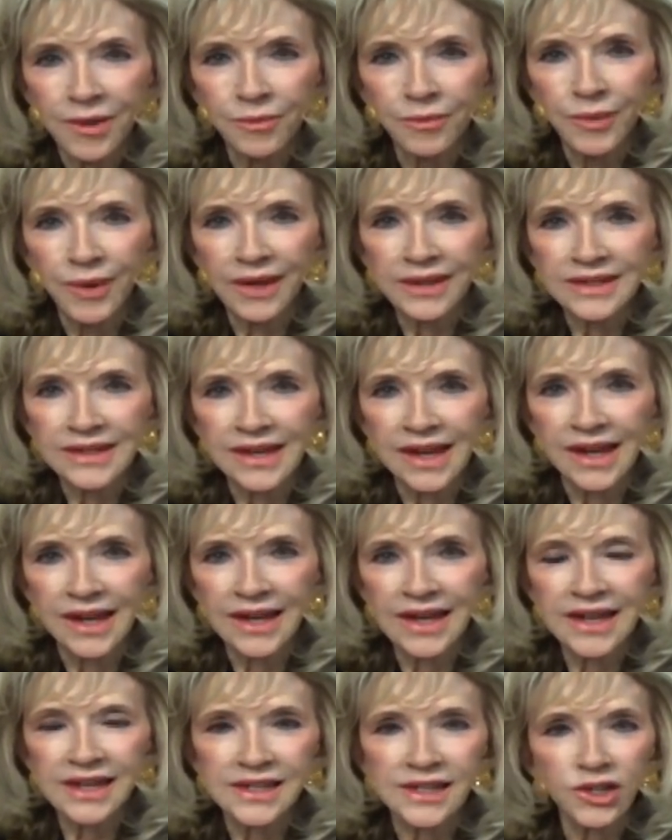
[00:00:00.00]
But
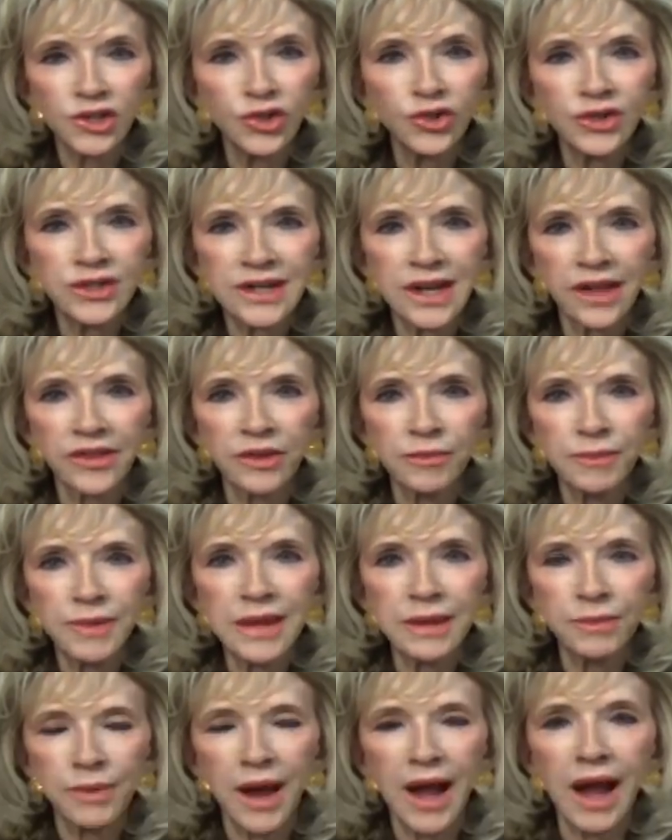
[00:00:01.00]
he said, "You tell the
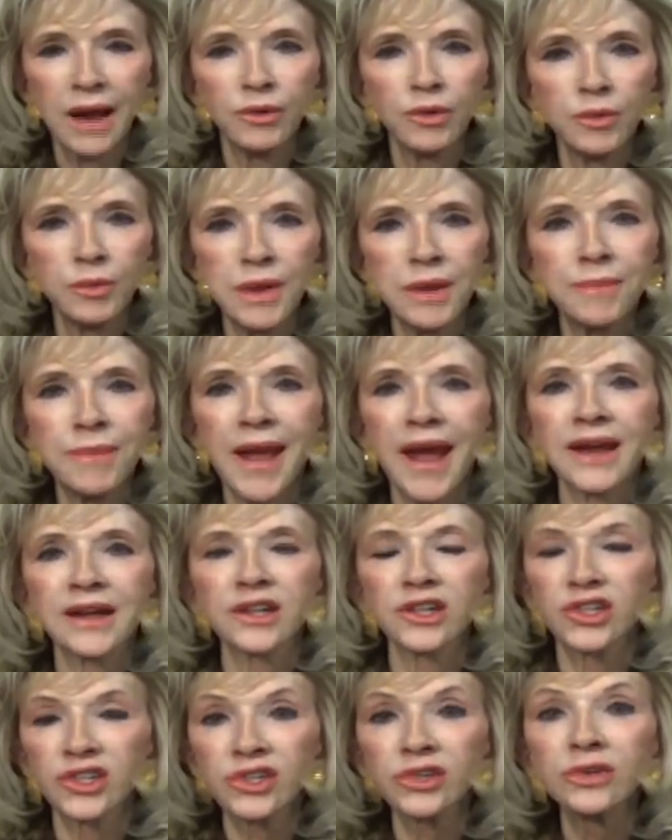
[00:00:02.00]
people I will be
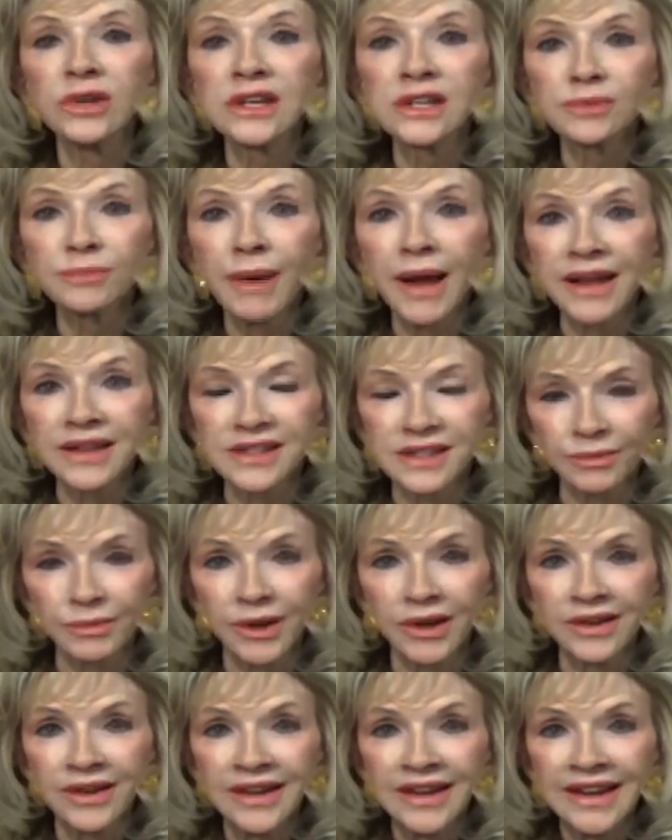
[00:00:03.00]
back as soon as
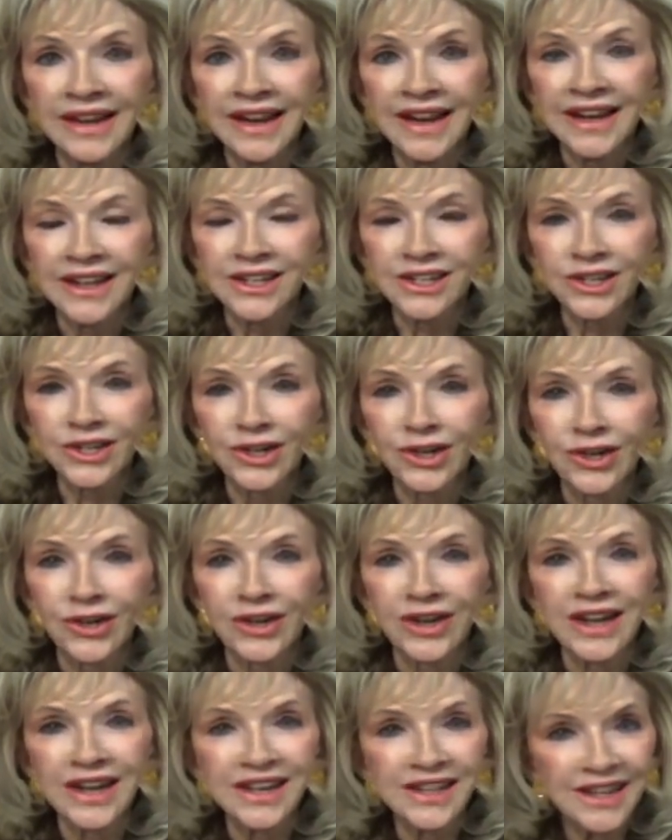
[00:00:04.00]
possible."
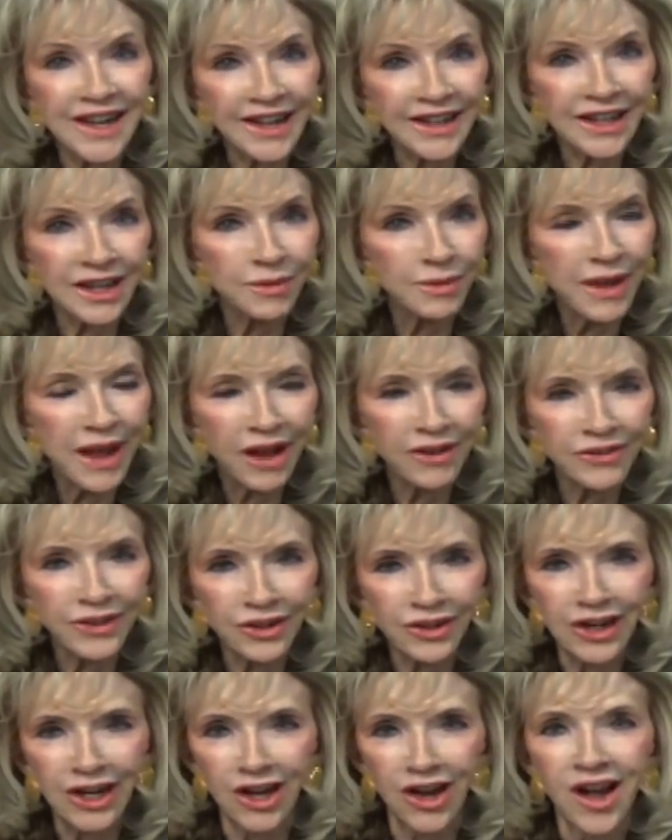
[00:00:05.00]
So he's not going to be out
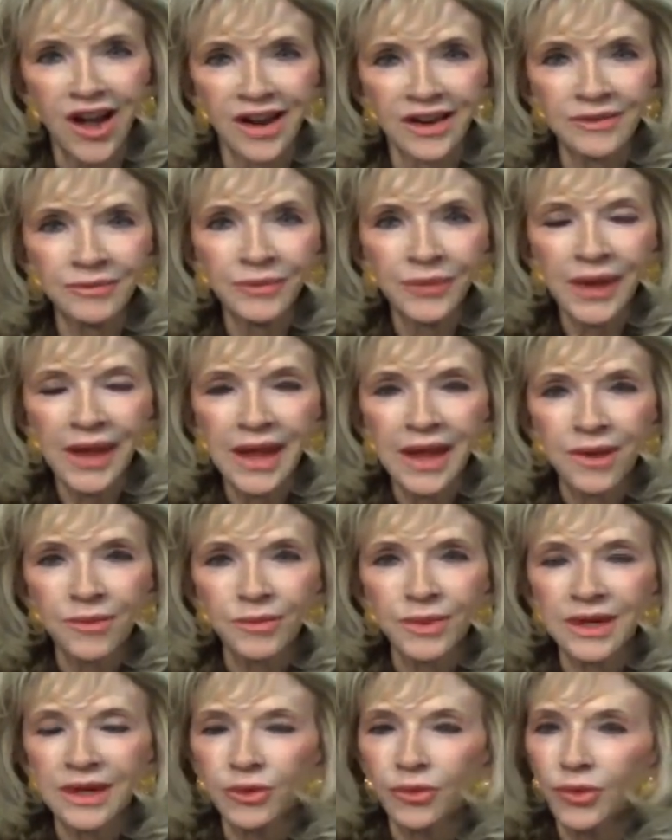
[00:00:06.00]
very long.
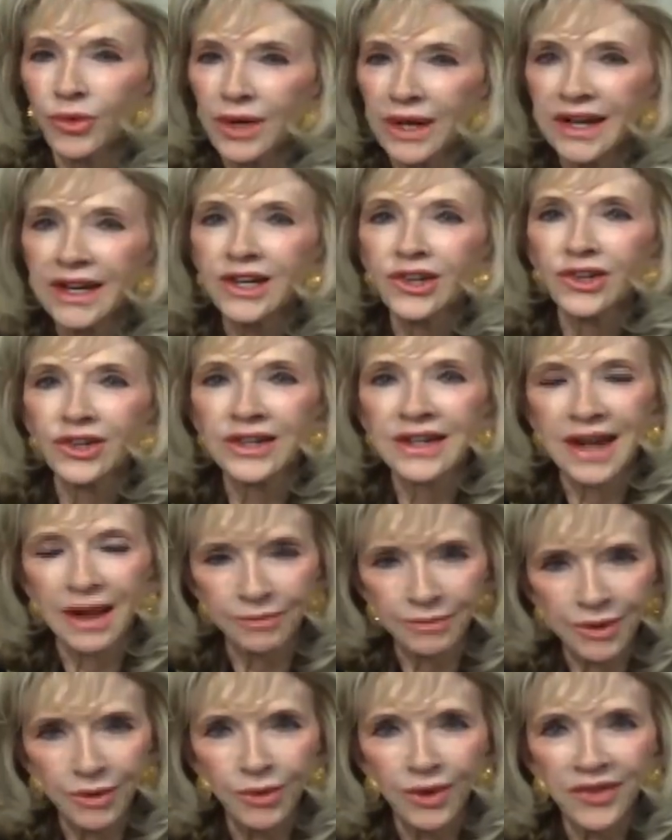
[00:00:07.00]
But he really could
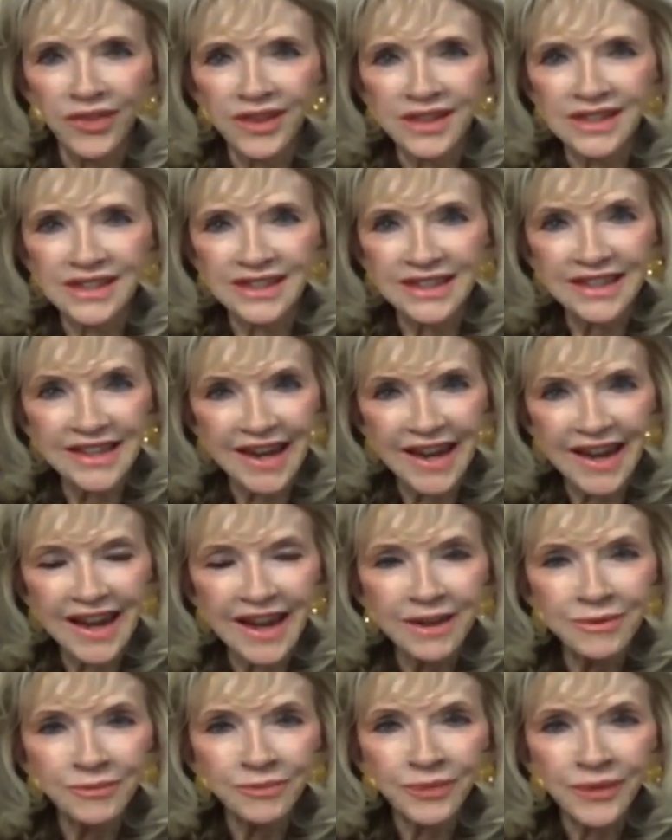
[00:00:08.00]
not be with us
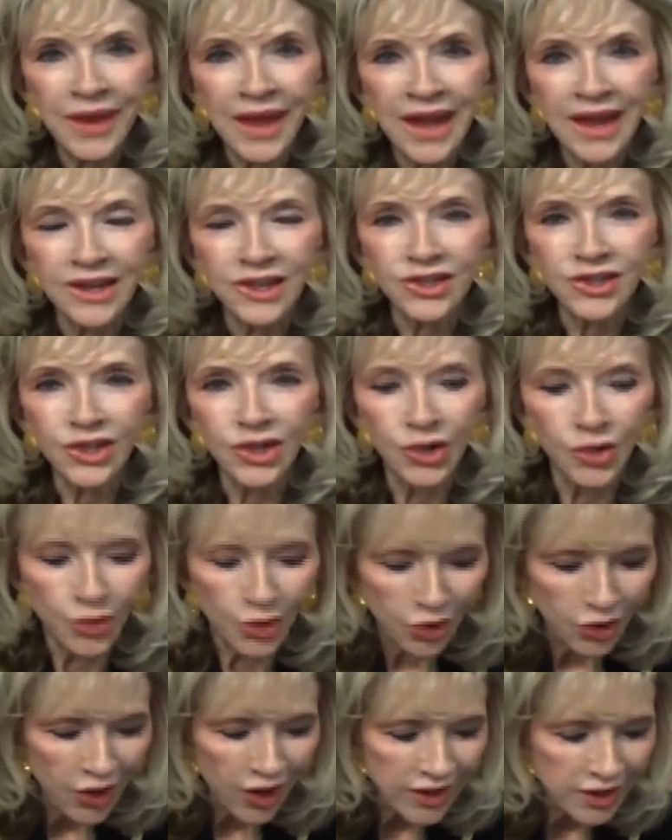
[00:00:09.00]
today. So
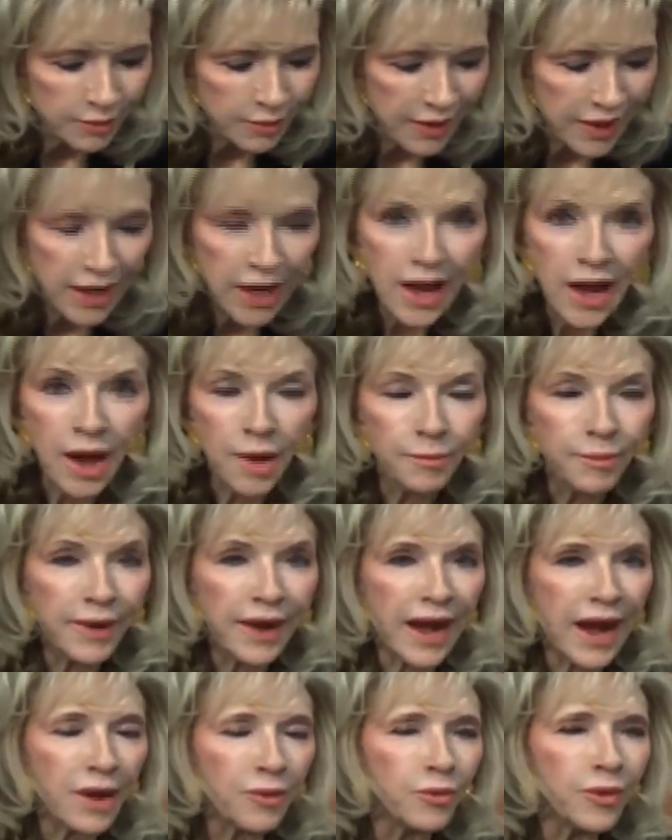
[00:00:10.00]
we're going to be,
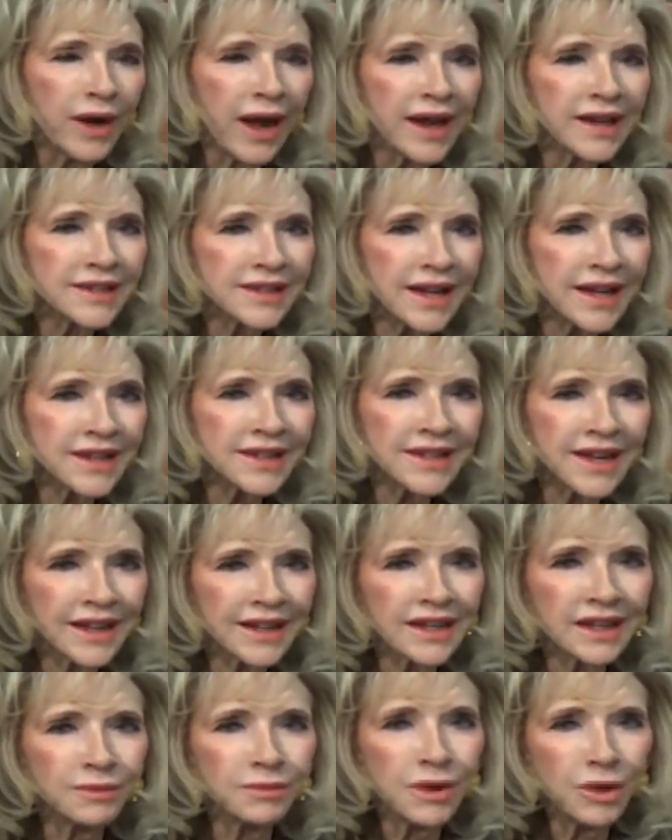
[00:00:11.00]
but when I say he's
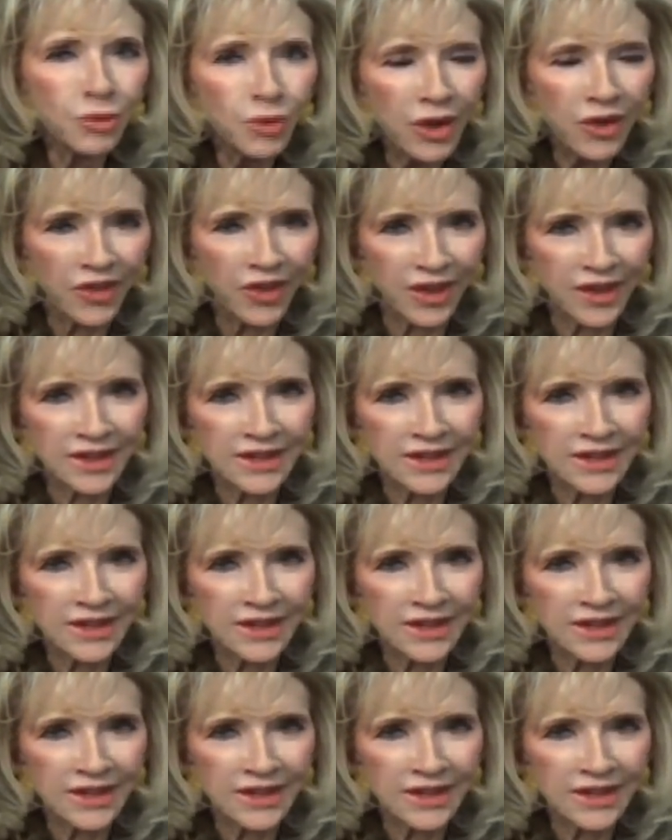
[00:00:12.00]
not going to be with